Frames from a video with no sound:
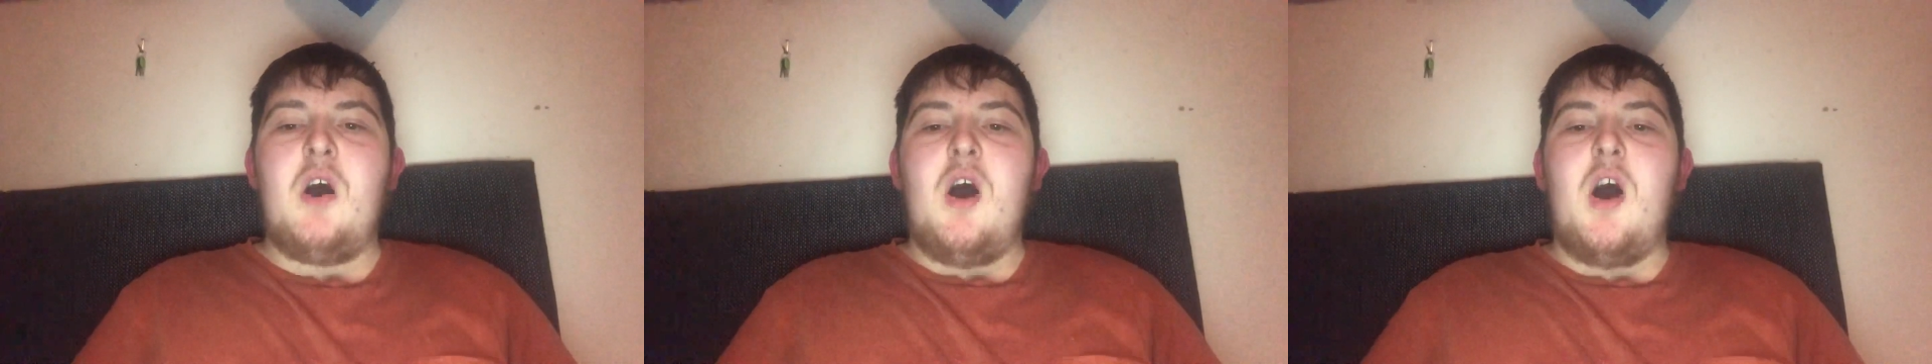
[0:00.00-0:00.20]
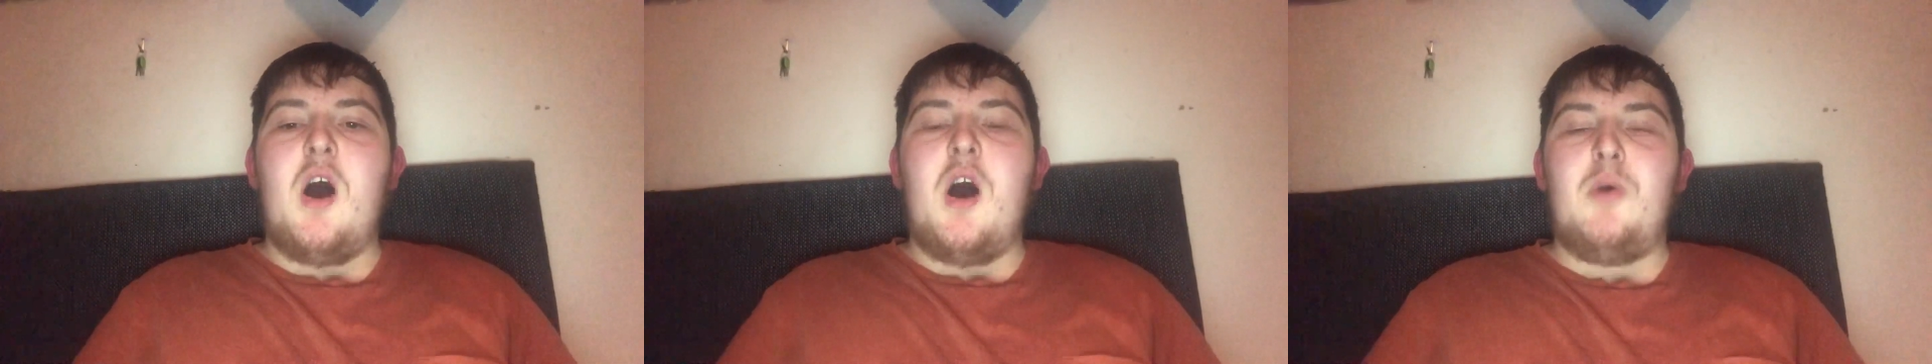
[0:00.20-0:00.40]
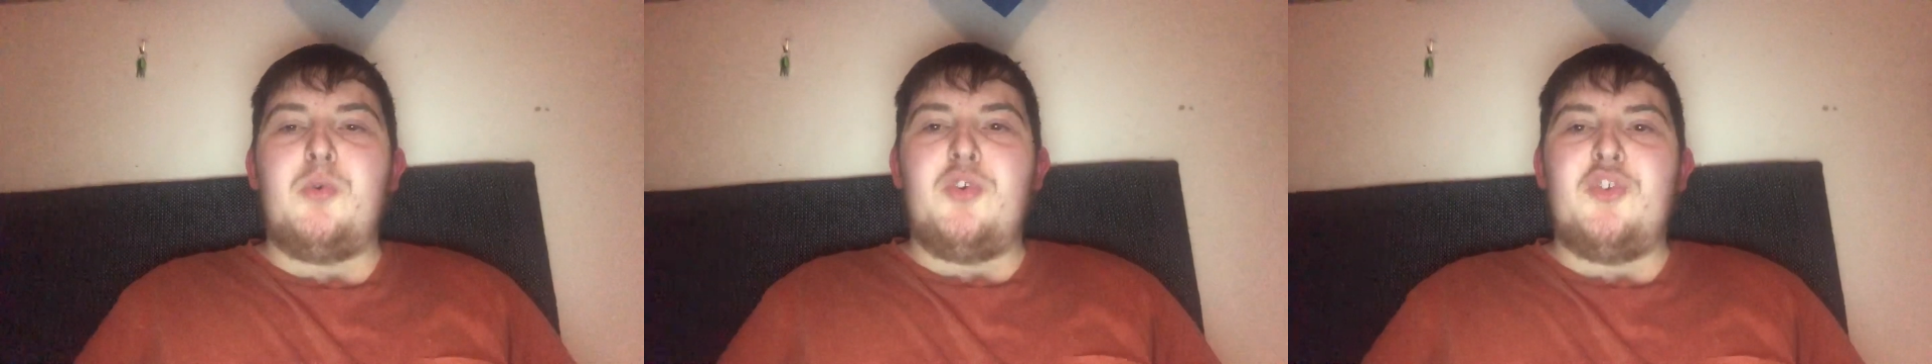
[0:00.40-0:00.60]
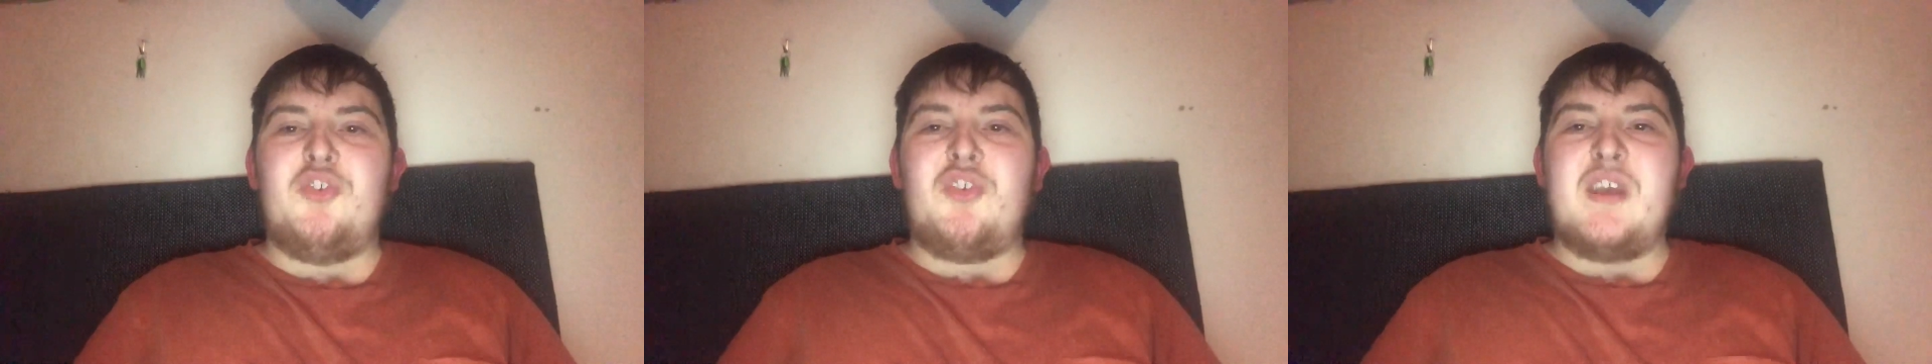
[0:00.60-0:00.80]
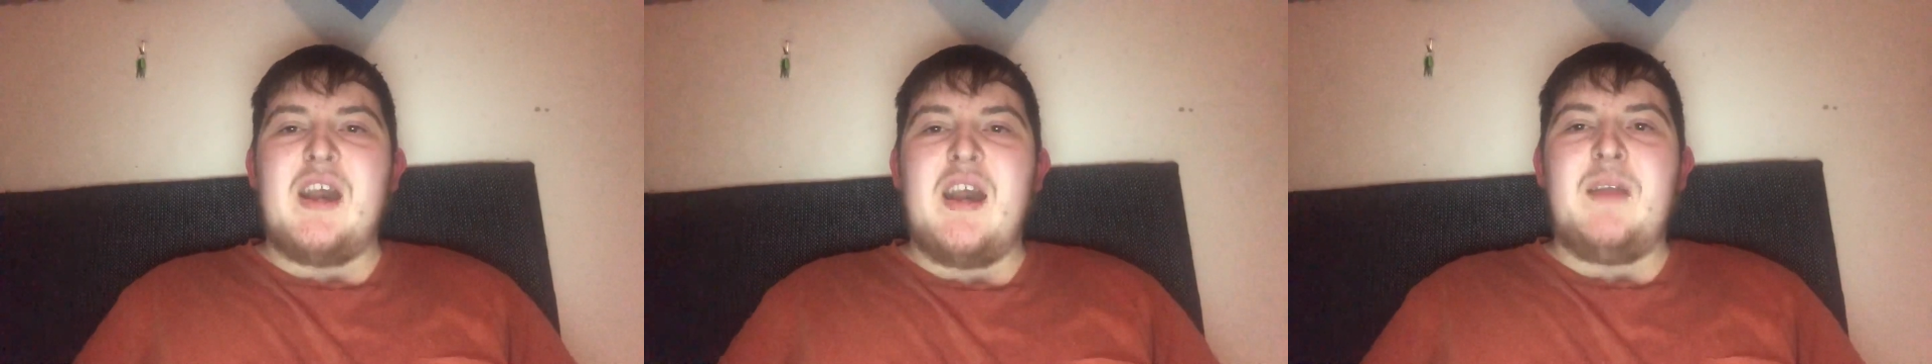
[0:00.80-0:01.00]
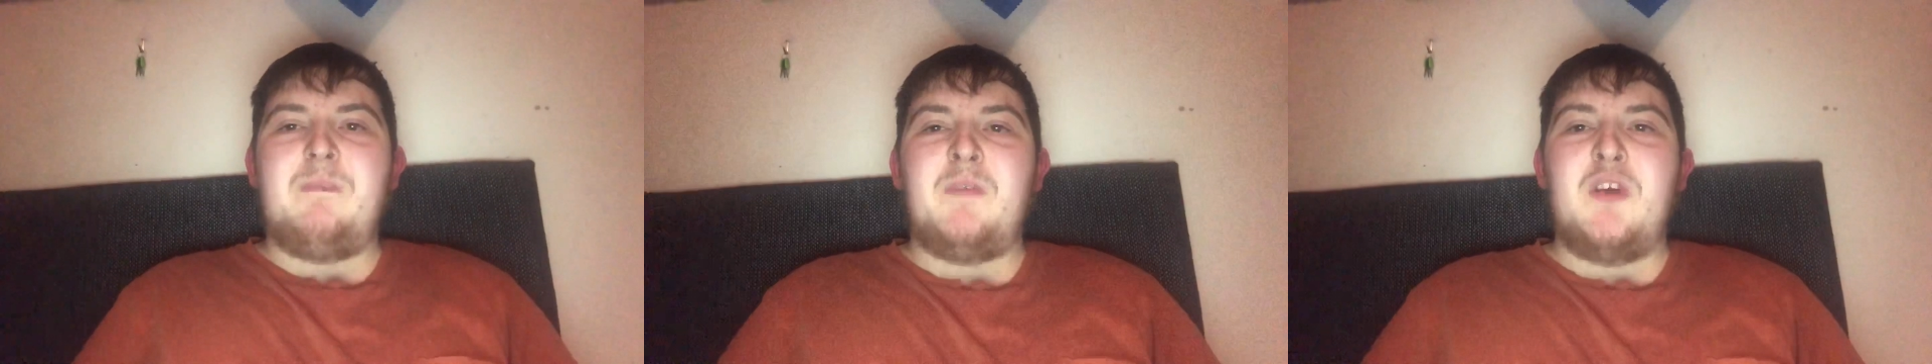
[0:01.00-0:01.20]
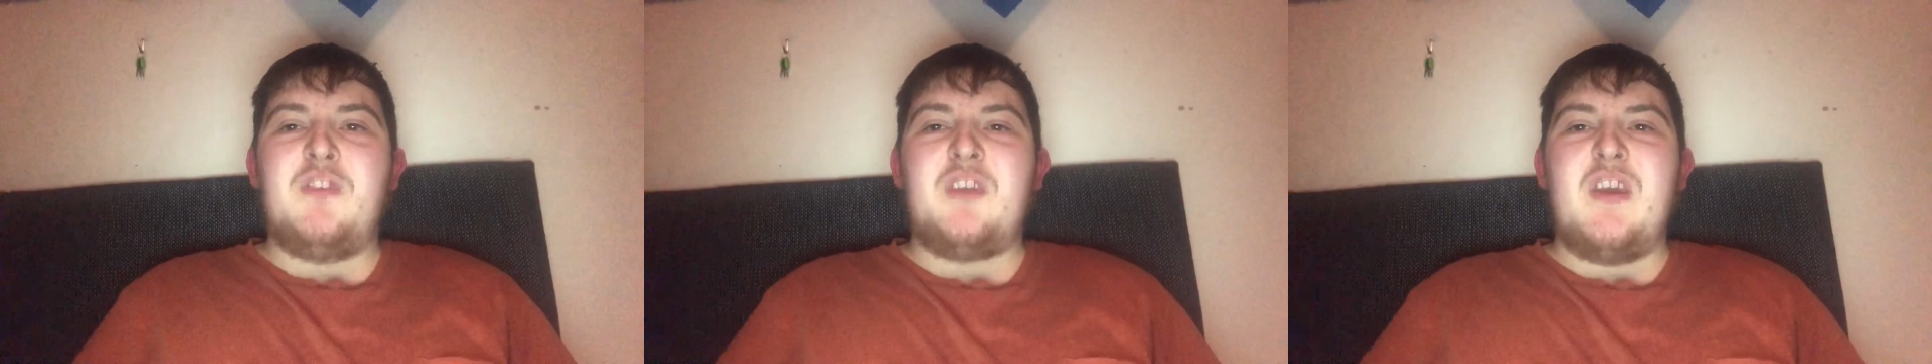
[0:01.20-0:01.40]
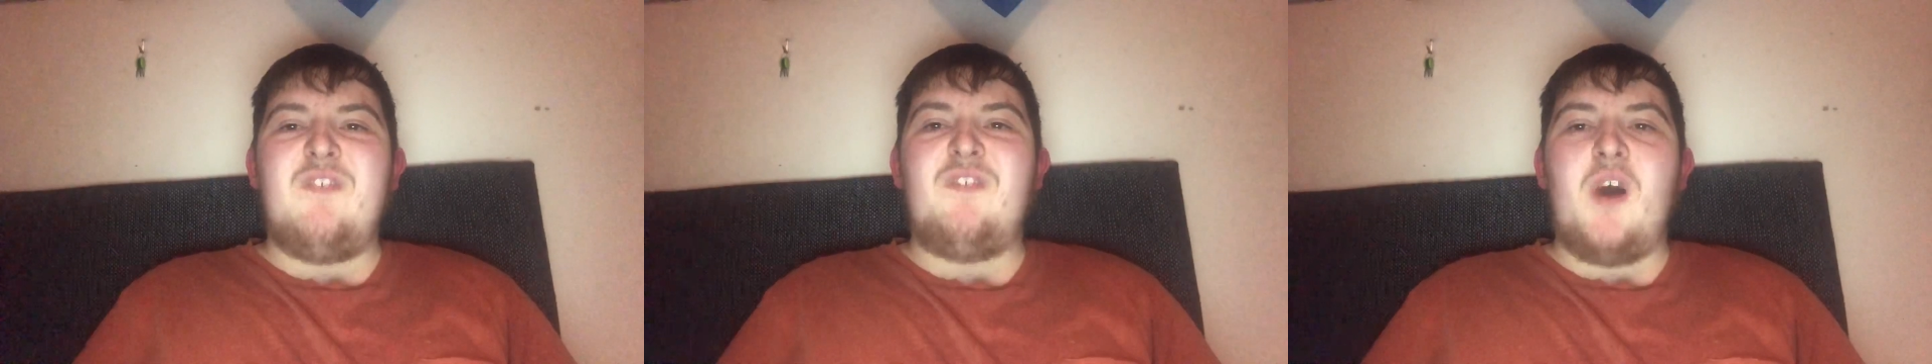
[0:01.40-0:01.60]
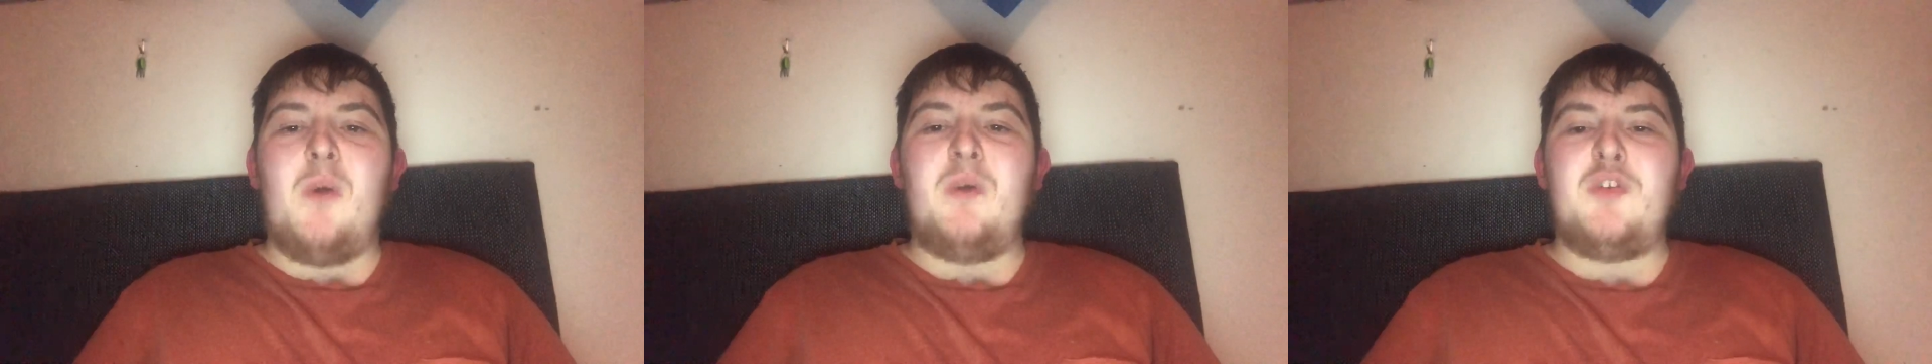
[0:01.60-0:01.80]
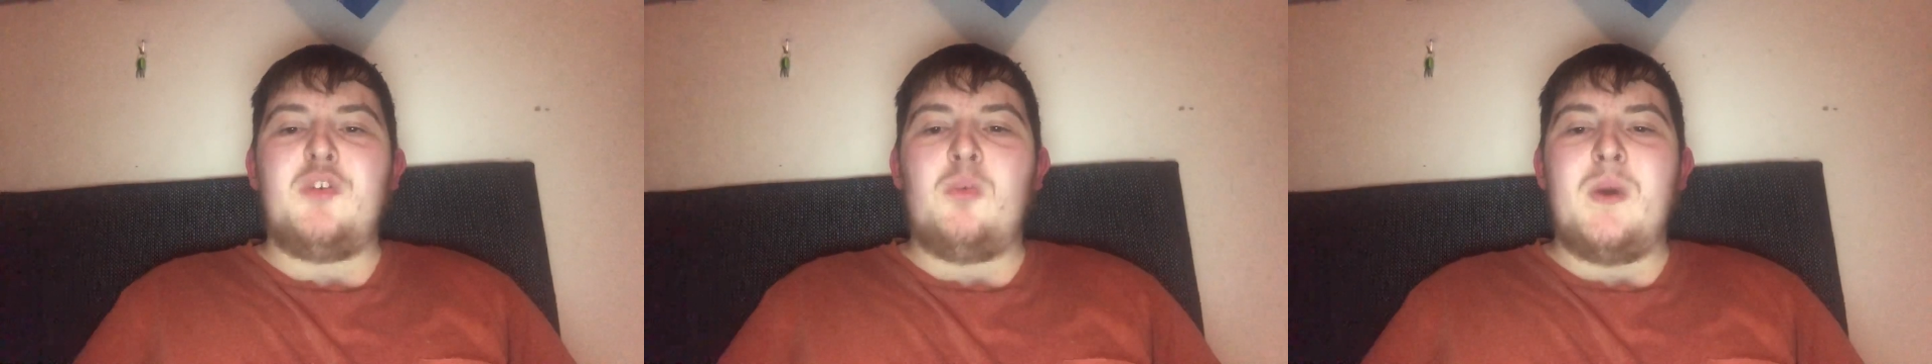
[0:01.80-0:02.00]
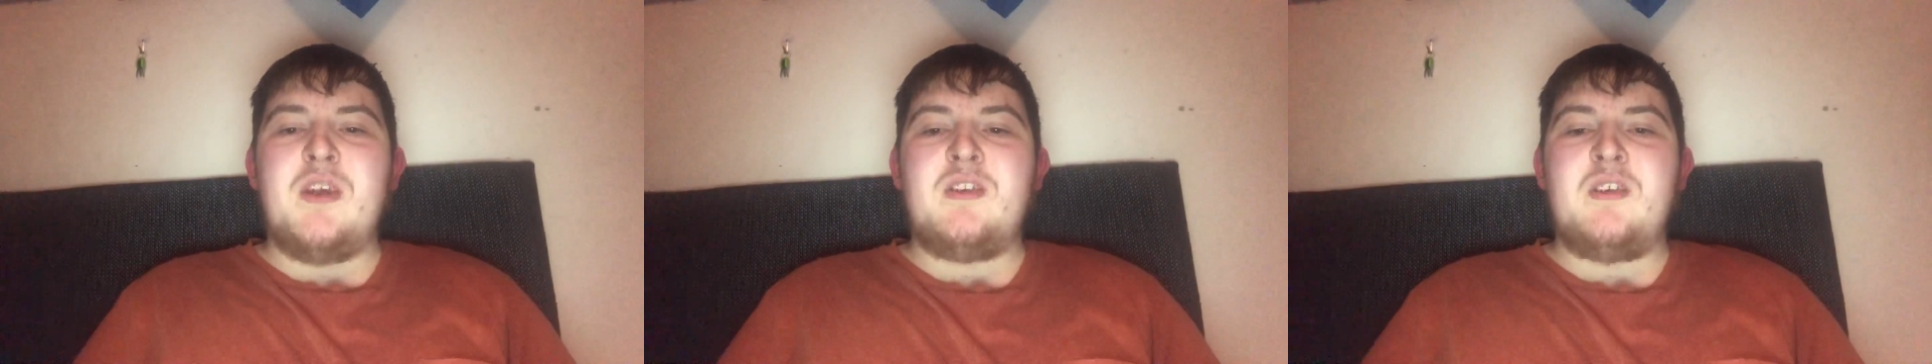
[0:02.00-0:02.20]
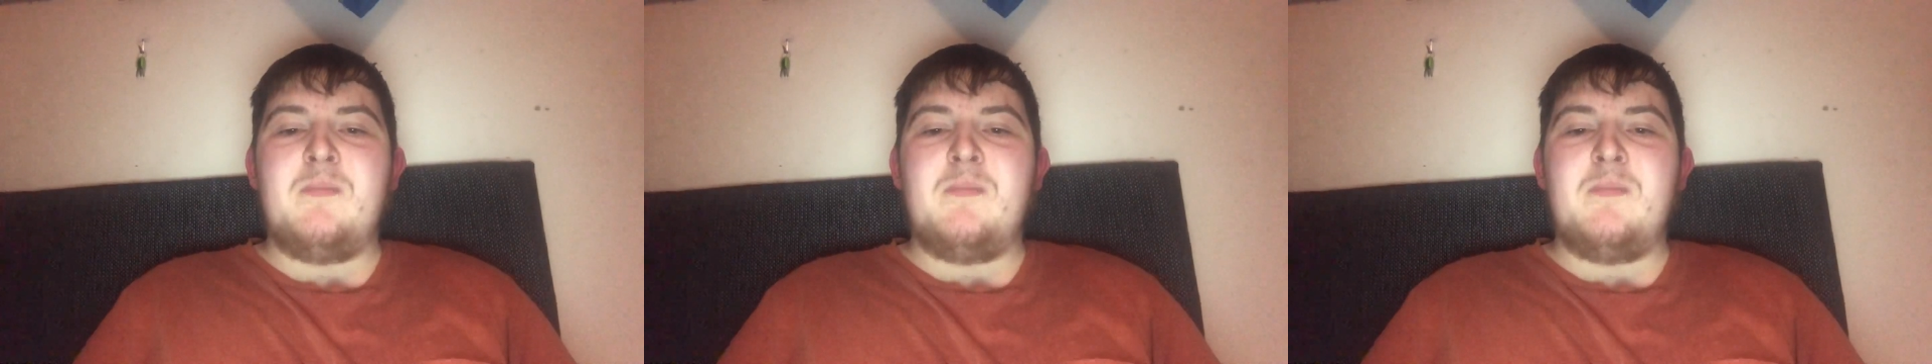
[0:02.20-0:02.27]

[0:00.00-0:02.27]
I was scared that if I were to wait